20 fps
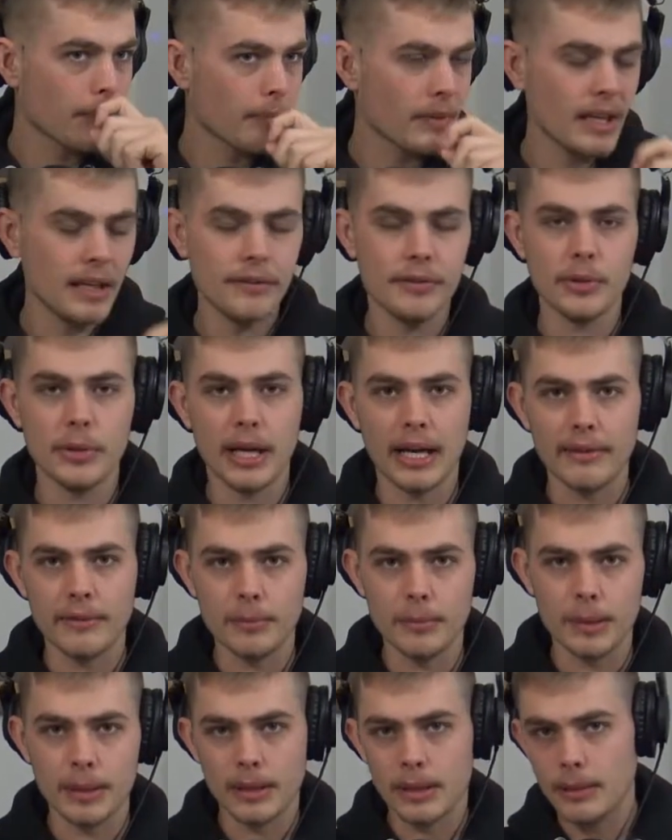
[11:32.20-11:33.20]
If you haven't
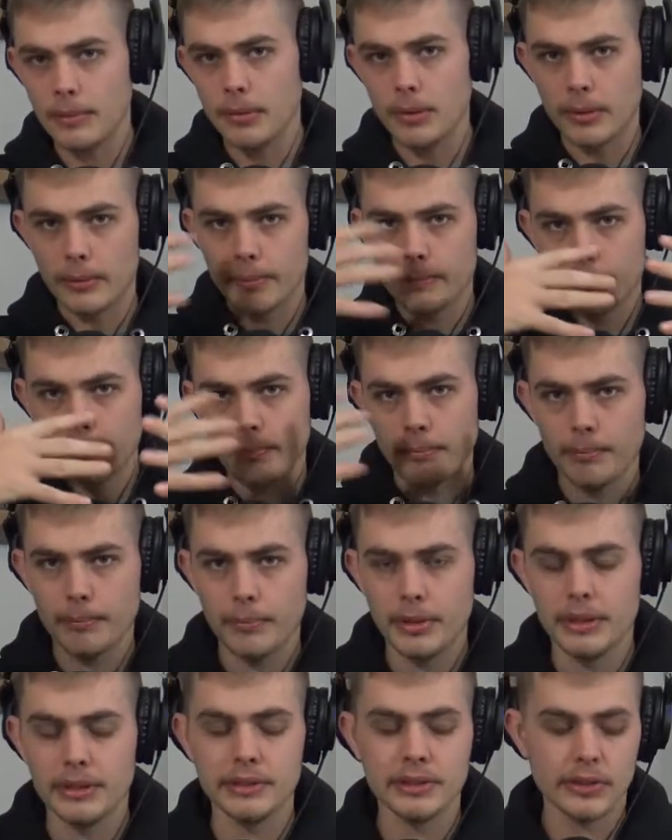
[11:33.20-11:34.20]
been able to
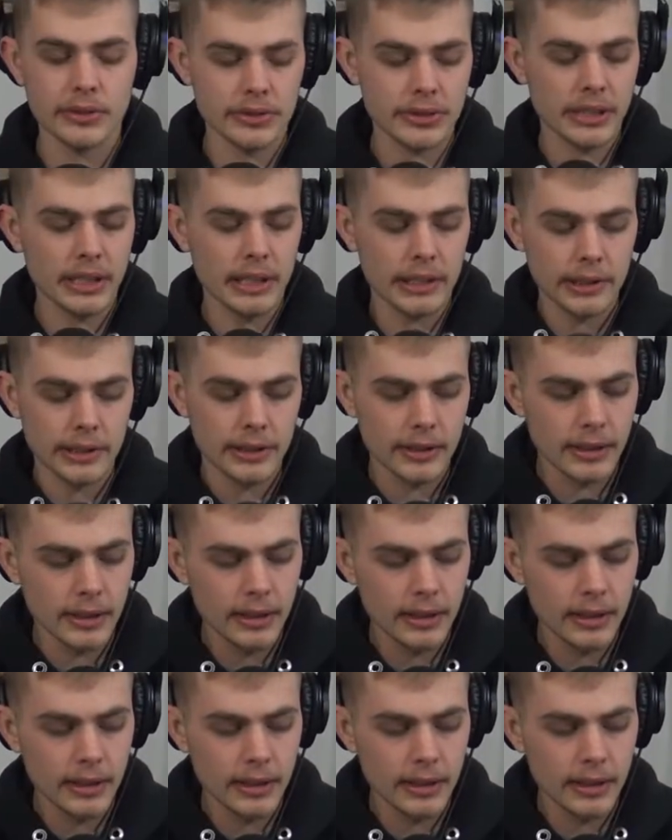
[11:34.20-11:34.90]
piece those together.